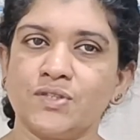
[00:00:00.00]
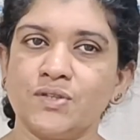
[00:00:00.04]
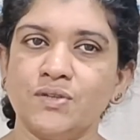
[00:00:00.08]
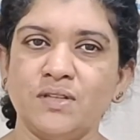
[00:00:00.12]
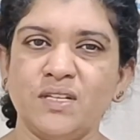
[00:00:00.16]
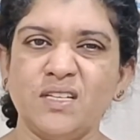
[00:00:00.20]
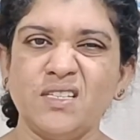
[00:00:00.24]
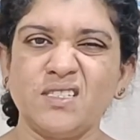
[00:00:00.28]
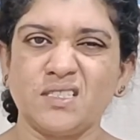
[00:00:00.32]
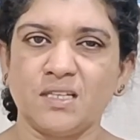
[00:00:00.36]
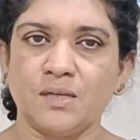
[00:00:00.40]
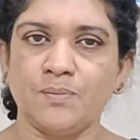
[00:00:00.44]
So
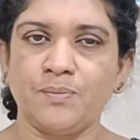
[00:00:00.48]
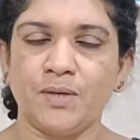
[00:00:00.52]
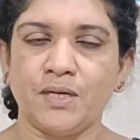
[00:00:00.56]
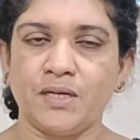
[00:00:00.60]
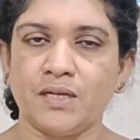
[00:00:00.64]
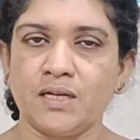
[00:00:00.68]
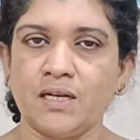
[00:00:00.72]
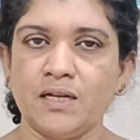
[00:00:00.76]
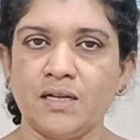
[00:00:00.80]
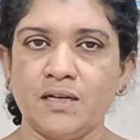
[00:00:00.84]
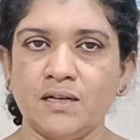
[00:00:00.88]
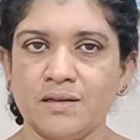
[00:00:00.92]
these are
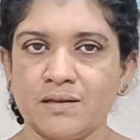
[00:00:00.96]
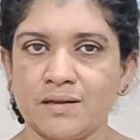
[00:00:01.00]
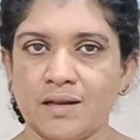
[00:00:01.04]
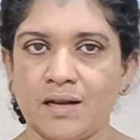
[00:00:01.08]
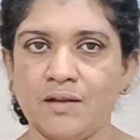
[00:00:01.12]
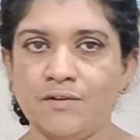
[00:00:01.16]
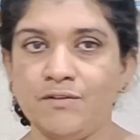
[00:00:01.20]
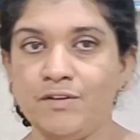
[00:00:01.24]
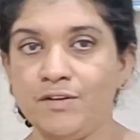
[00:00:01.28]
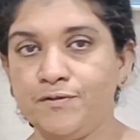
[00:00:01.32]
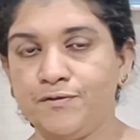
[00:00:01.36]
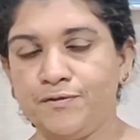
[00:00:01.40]
particularly
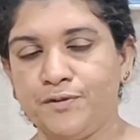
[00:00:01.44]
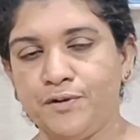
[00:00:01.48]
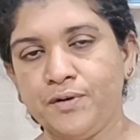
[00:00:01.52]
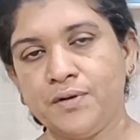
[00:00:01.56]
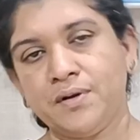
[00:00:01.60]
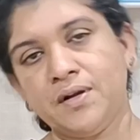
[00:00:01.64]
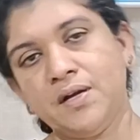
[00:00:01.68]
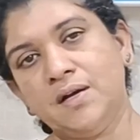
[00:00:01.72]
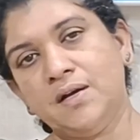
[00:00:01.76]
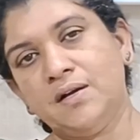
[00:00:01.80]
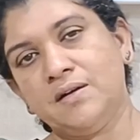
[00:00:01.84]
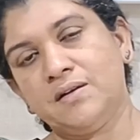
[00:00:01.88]
relevant
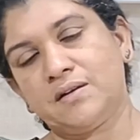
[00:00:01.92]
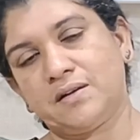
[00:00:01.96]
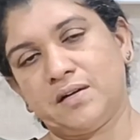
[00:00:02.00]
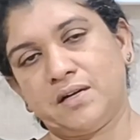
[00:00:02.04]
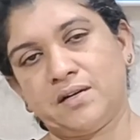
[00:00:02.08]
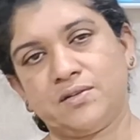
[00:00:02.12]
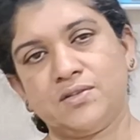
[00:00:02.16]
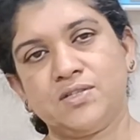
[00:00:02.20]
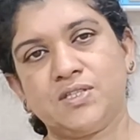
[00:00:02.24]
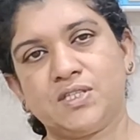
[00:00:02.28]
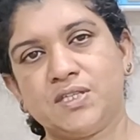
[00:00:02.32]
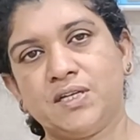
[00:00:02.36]
for
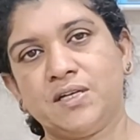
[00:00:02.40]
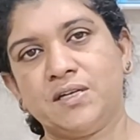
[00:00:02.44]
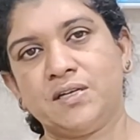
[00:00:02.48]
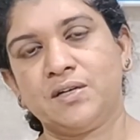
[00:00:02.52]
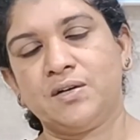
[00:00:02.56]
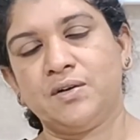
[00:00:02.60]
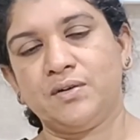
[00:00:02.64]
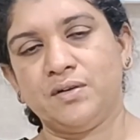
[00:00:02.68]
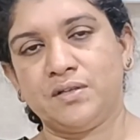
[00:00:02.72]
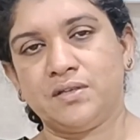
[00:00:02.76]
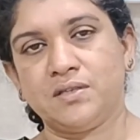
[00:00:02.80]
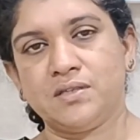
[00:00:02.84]

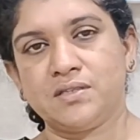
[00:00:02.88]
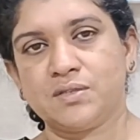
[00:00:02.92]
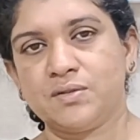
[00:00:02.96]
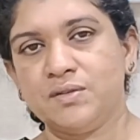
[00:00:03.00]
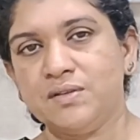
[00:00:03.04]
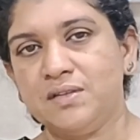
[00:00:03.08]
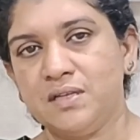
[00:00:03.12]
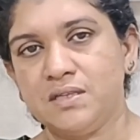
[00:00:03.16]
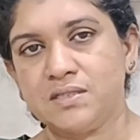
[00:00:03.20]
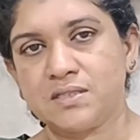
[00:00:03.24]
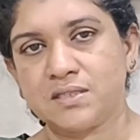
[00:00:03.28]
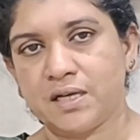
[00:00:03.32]
retrosternal goiters,
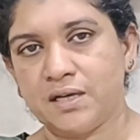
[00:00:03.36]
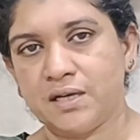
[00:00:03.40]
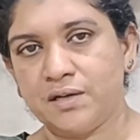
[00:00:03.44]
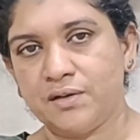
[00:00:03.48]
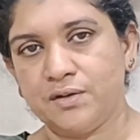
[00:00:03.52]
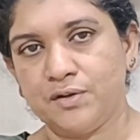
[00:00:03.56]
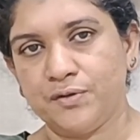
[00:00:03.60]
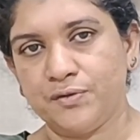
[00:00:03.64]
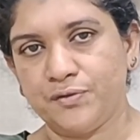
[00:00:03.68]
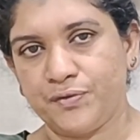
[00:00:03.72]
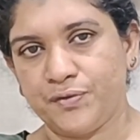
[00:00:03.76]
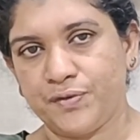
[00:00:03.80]
these
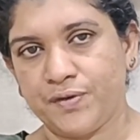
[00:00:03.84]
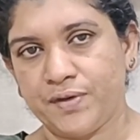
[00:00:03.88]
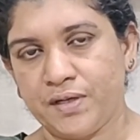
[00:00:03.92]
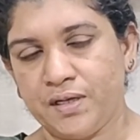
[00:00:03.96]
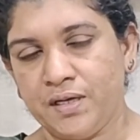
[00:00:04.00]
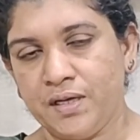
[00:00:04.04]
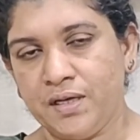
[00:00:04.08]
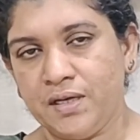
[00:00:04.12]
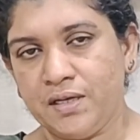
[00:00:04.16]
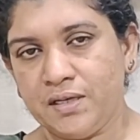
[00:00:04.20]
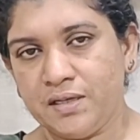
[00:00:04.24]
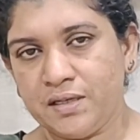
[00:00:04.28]
kind of
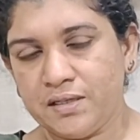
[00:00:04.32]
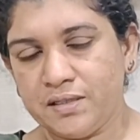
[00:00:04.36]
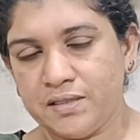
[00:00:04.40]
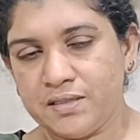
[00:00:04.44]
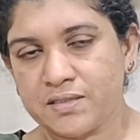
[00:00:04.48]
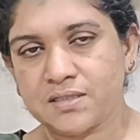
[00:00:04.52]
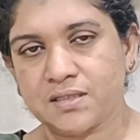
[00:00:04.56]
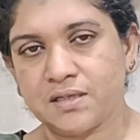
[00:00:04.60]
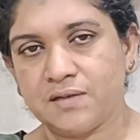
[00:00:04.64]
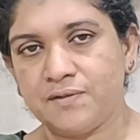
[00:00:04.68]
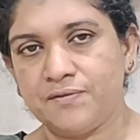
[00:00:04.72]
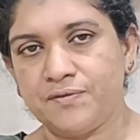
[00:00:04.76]

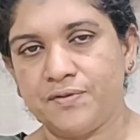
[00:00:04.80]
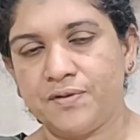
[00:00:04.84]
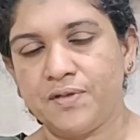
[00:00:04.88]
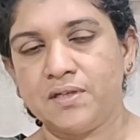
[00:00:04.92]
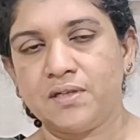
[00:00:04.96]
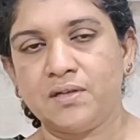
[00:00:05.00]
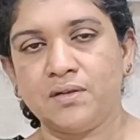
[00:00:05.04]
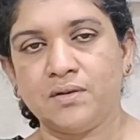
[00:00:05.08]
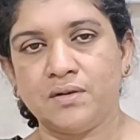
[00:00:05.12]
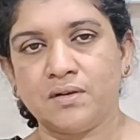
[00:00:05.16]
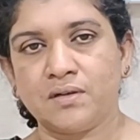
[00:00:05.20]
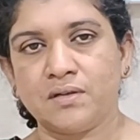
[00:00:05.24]

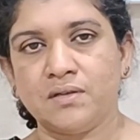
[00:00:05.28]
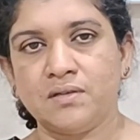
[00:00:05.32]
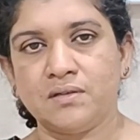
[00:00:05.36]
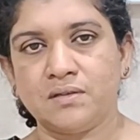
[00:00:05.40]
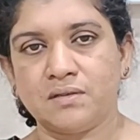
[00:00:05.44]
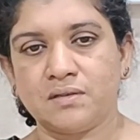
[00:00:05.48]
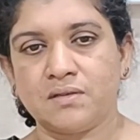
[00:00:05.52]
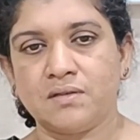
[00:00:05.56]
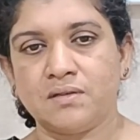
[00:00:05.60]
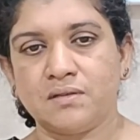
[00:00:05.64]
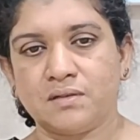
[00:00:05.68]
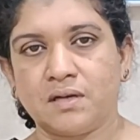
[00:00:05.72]
discomfort or
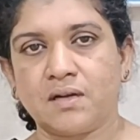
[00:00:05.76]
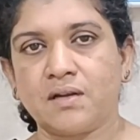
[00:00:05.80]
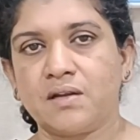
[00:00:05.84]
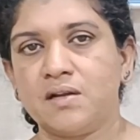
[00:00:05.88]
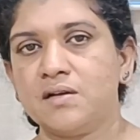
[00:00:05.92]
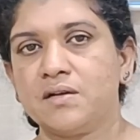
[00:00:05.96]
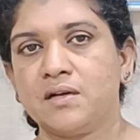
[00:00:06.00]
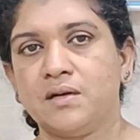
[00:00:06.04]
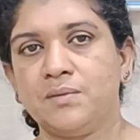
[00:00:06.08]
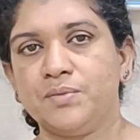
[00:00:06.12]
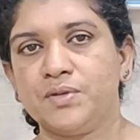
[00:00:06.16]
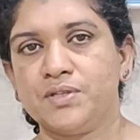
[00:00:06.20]

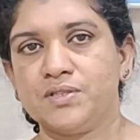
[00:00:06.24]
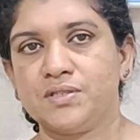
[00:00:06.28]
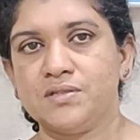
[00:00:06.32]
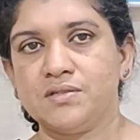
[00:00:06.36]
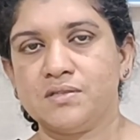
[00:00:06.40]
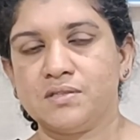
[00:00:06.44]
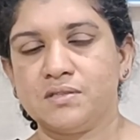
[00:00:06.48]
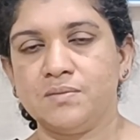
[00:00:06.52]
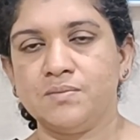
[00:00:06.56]
tracheal compression